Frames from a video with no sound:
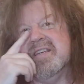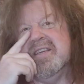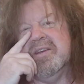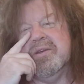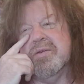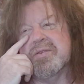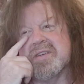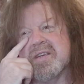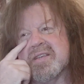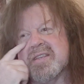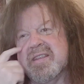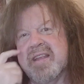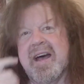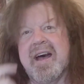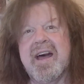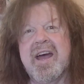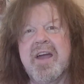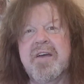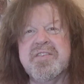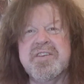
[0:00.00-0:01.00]
he uses
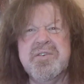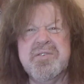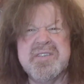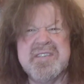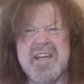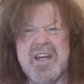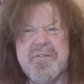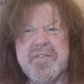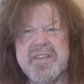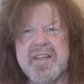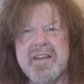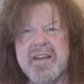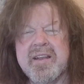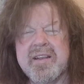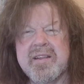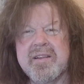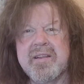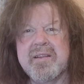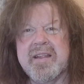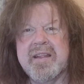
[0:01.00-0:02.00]
knives, he uses everything,
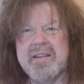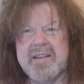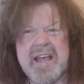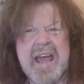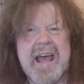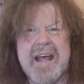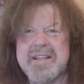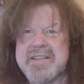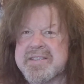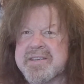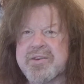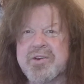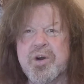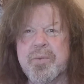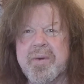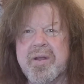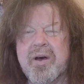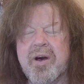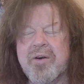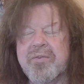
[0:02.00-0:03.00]
and the heads are
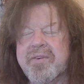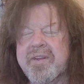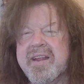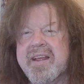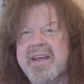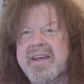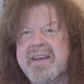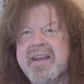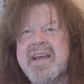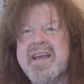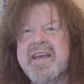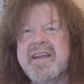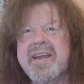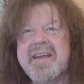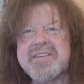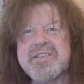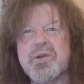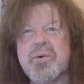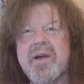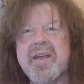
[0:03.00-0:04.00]
coming off, and it
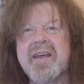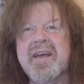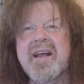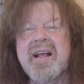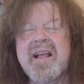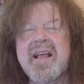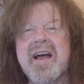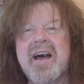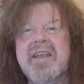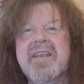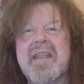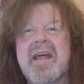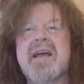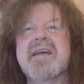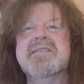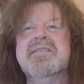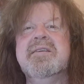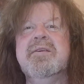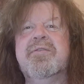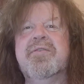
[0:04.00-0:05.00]
is quite a
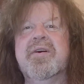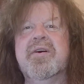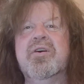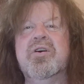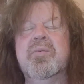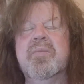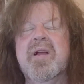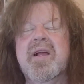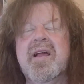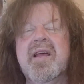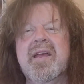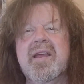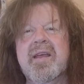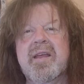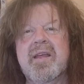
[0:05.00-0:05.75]
nasty film.